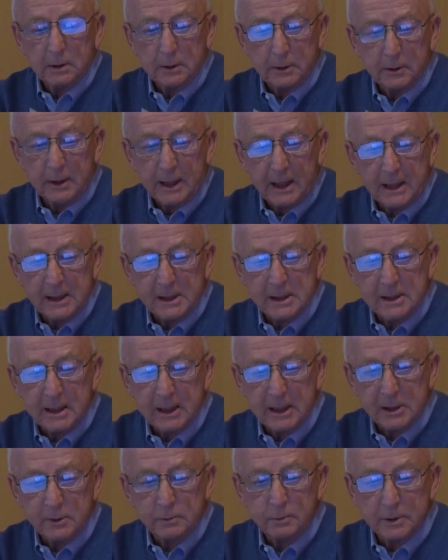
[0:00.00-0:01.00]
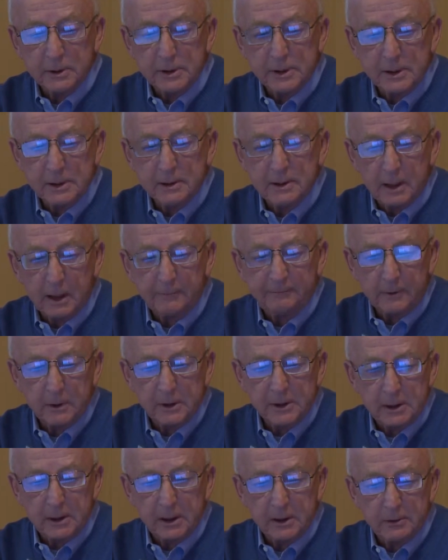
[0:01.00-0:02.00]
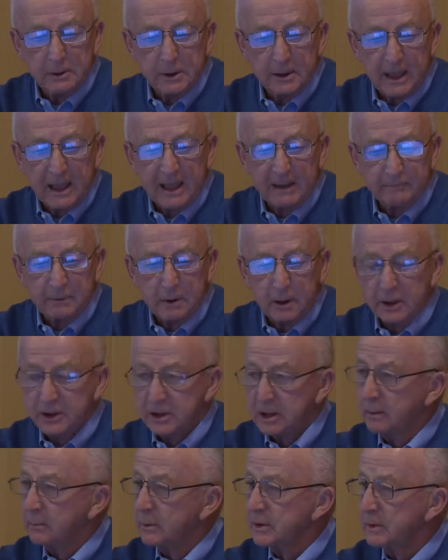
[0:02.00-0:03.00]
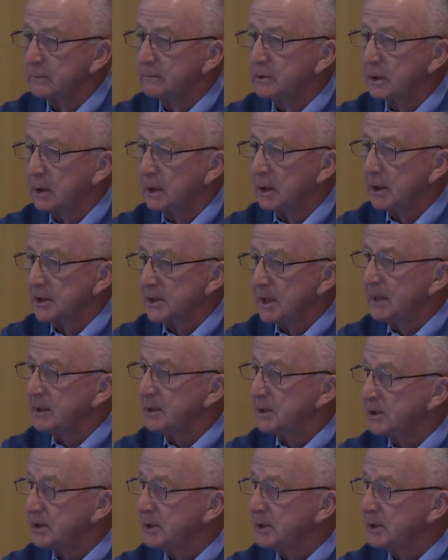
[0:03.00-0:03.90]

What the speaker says: the United States was the first country to have large numbers of cars and to